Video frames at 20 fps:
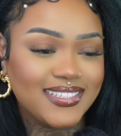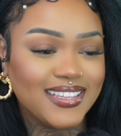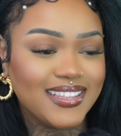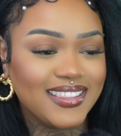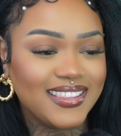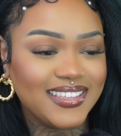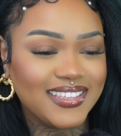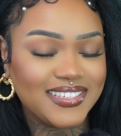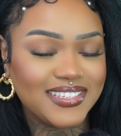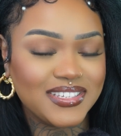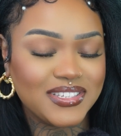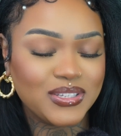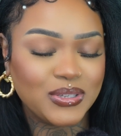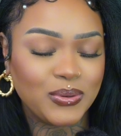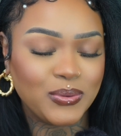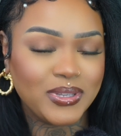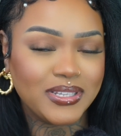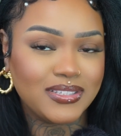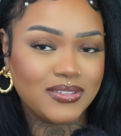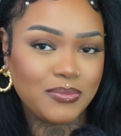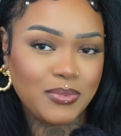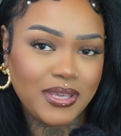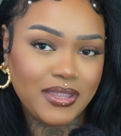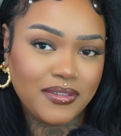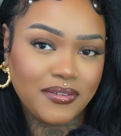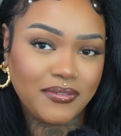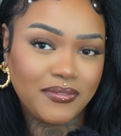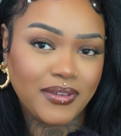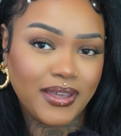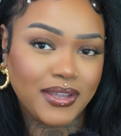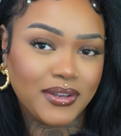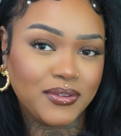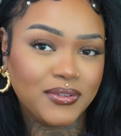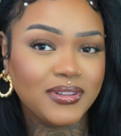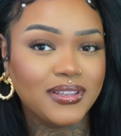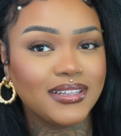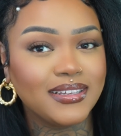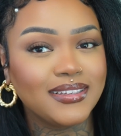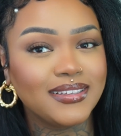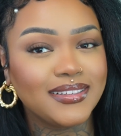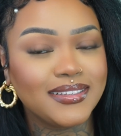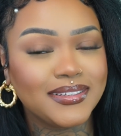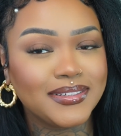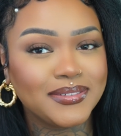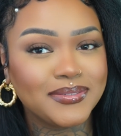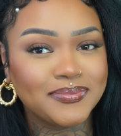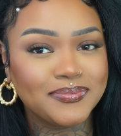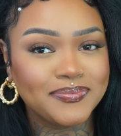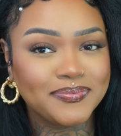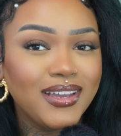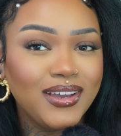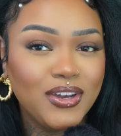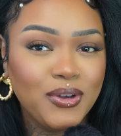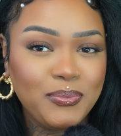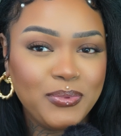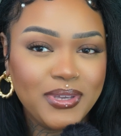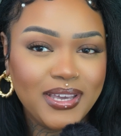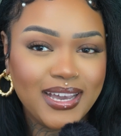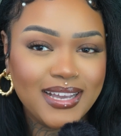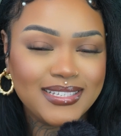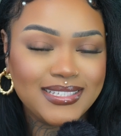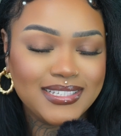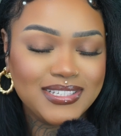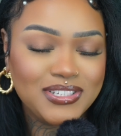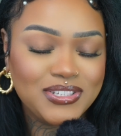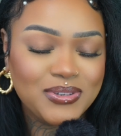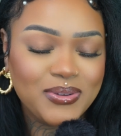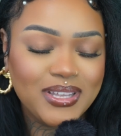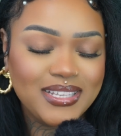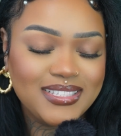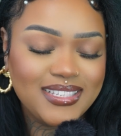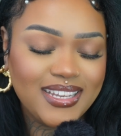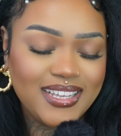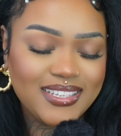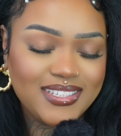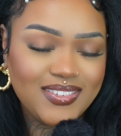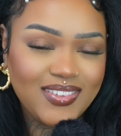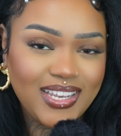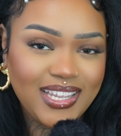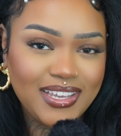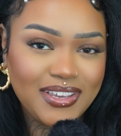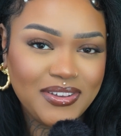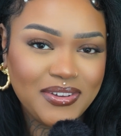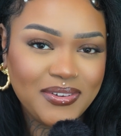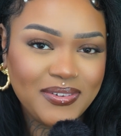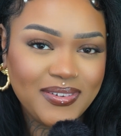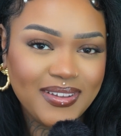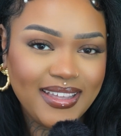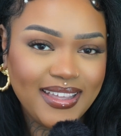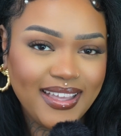this is going to be the final look. I hope you guys enjoyed today's video.